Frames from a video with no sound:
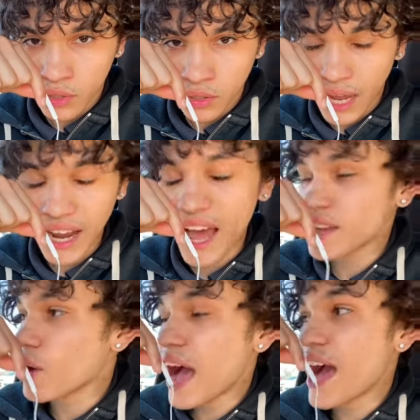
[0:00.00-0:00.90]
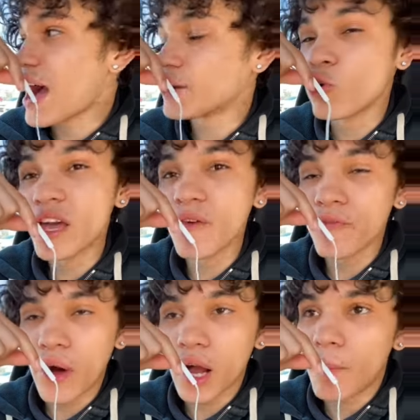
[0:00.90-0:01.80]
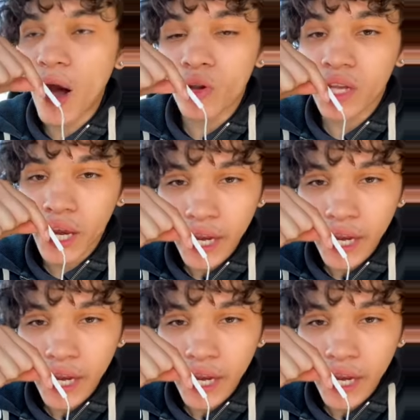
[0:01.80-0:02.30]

I, I I don't give a fuck about none of